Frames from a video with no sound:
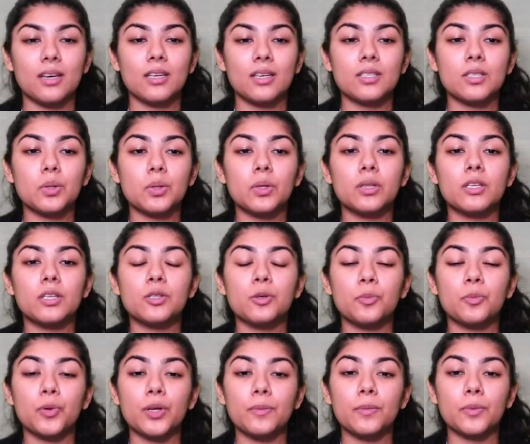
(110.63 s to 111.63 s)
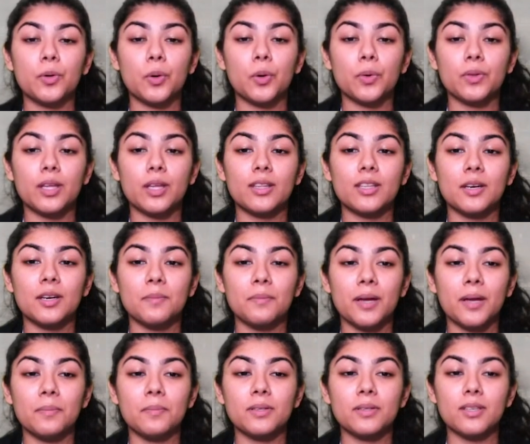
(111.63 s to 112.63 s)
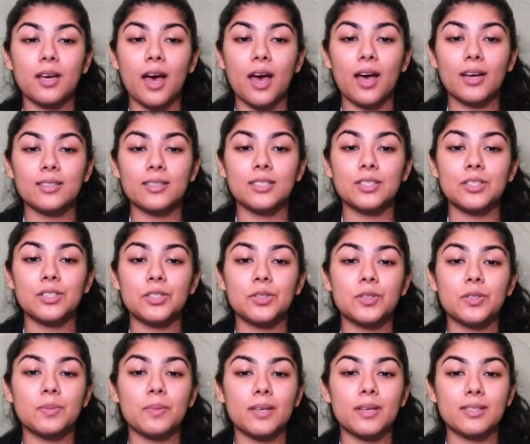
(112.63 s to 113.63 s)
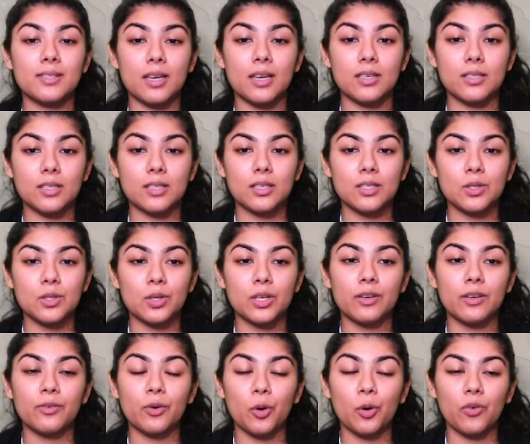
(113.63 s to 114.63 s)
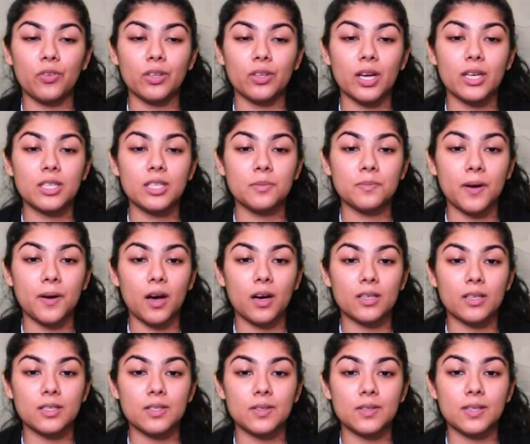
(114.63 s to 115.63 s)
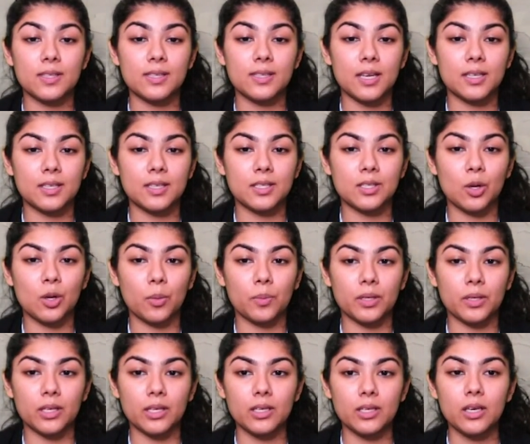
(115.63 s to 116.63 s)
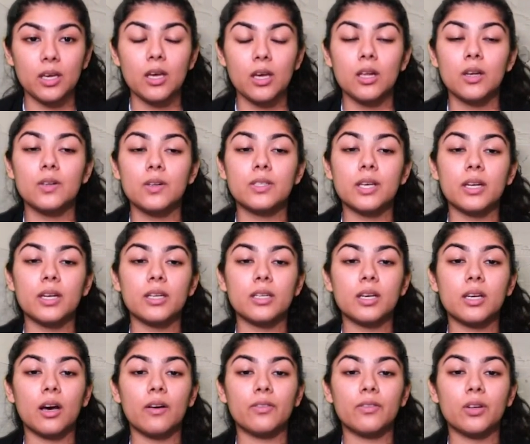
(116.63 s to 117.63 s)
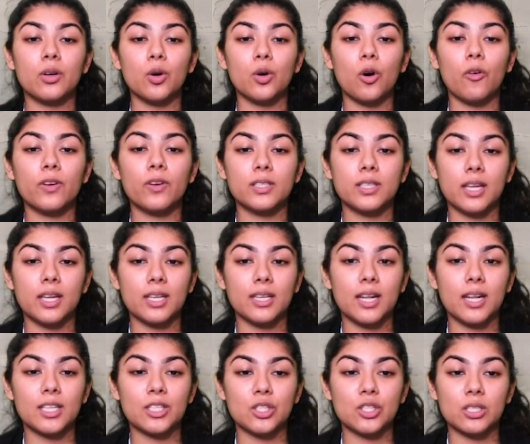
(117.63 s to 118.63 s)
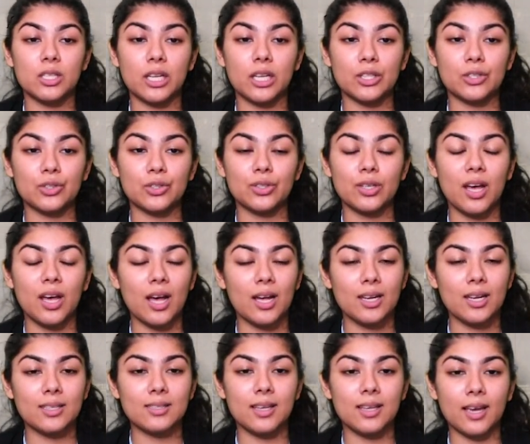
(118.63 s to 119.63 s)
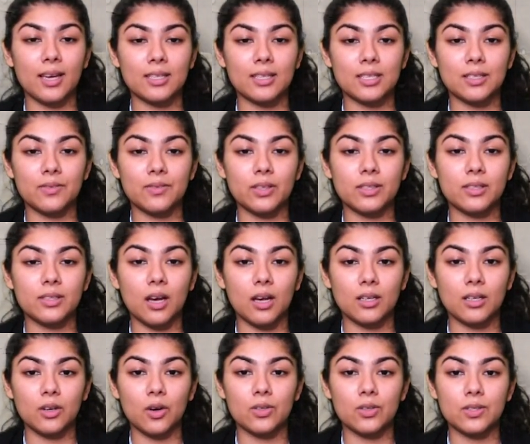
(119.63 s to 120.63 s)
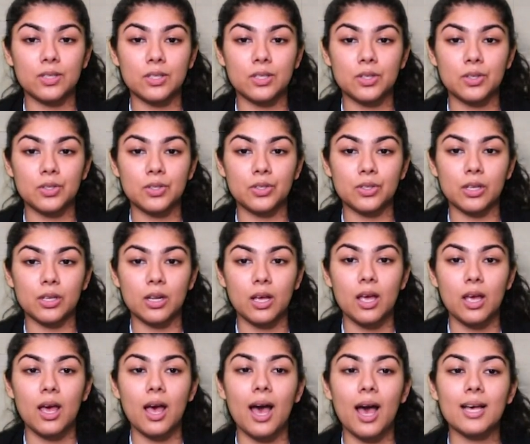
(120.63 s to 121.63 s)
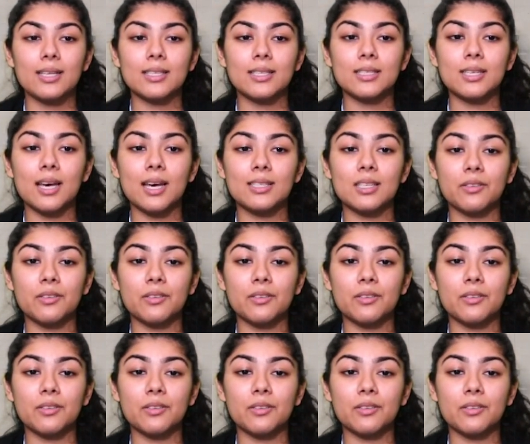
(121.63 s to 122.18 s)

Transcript: has told the Supreme Court that the Amendment Act introduced by Centre to give overriding powers to the Centre's nominee, Lieutenant Governor over Delhi legislation and executive is unconstitutional, as it has